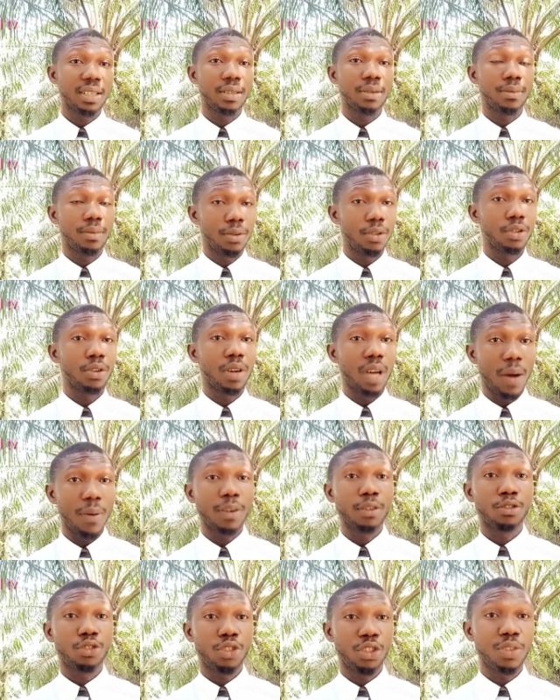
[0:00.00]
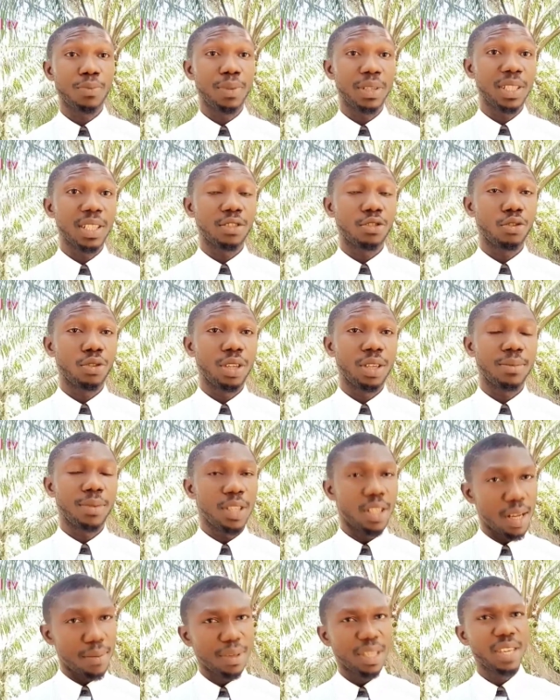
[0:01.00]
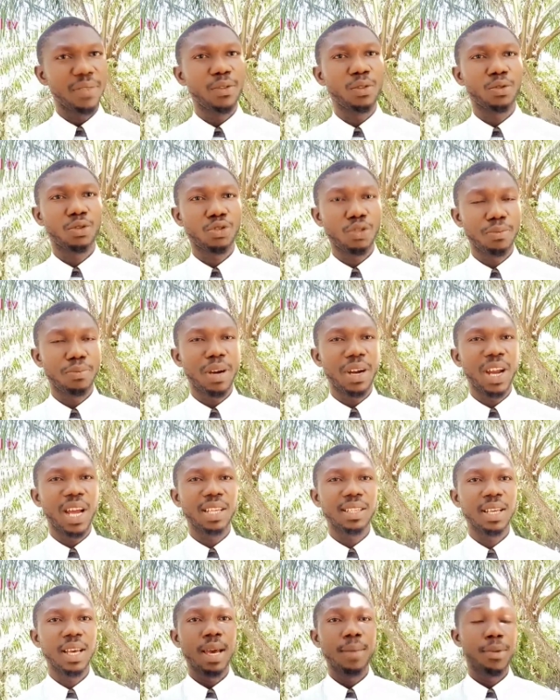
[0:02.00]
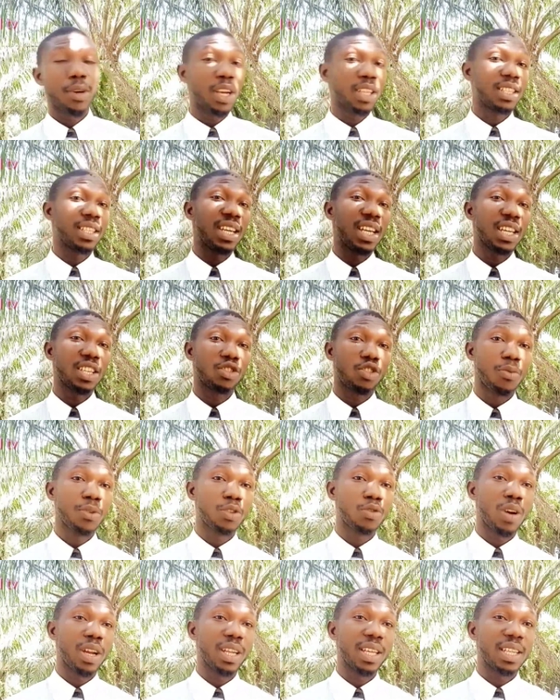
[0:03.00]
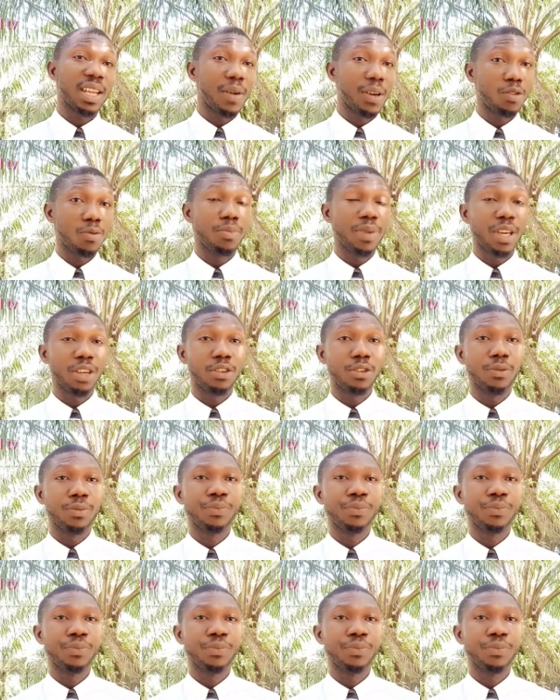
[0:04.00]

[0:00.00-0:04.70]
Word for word: You know, I want to teach business today, but let me give you some barriers because the year is coming to an end. I want to beg you.